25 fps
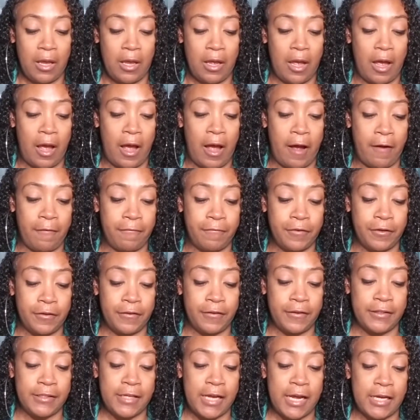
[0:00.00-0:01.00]
After the
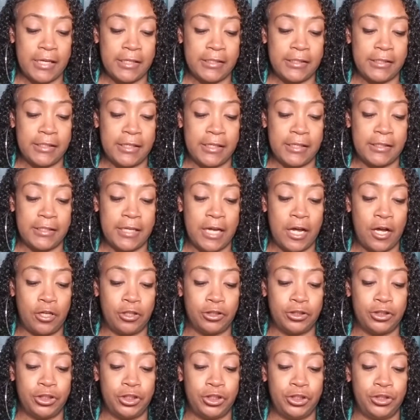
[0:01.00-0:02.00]
test, it
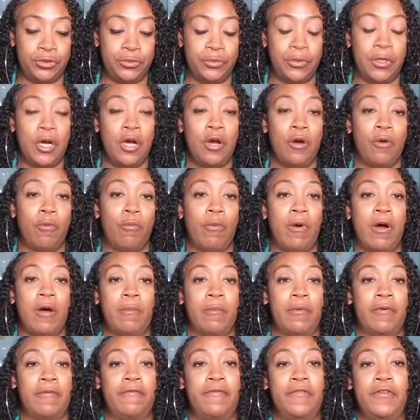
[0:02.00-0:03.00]
tells you what
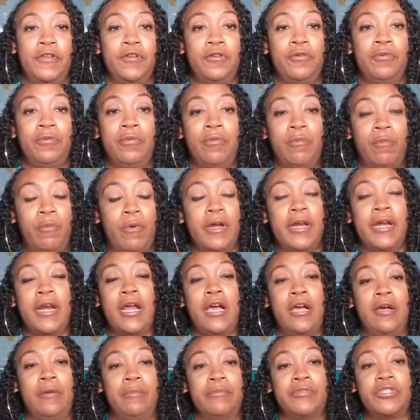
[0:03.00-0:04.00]

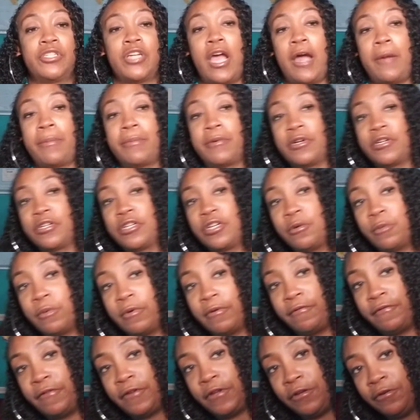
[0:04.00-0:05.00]
chapter to
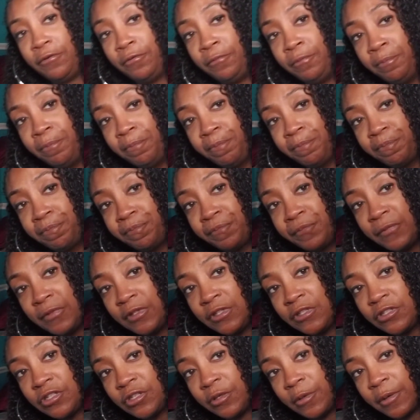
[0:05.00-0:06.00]
review.
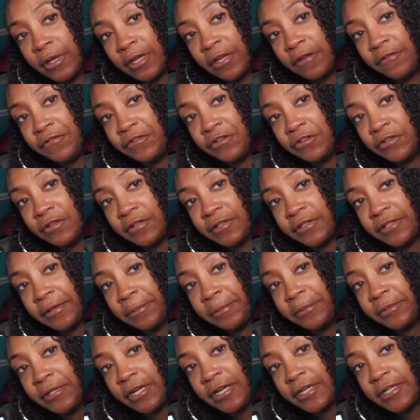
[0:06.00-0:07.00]
So it gives you the
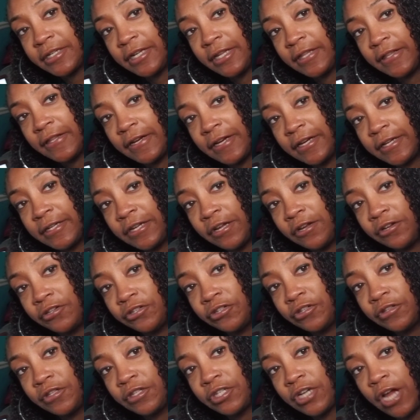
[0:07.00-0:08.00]
subject and then it tells you
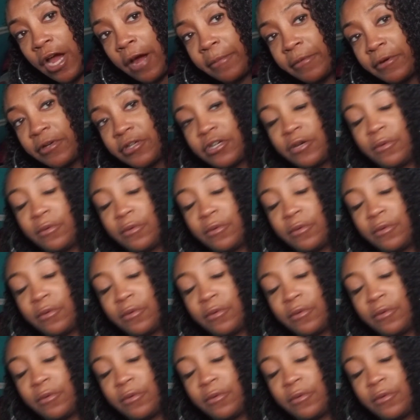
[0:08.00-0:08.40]
the chapter to